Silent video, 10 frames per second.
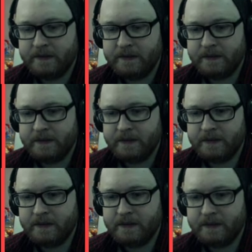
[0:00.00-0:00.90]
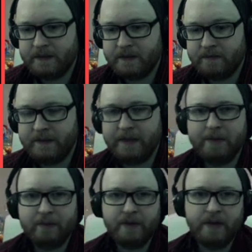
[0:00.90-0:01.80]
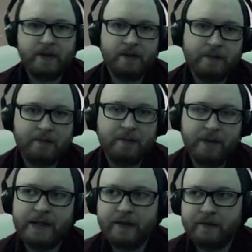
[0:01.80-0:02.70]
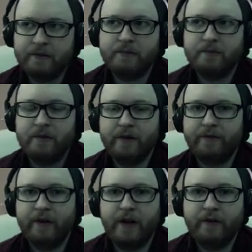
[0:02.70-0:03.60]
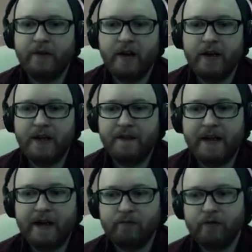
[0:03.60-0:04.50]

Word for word: Oh. Maybe we maybe we kill the firefighter in that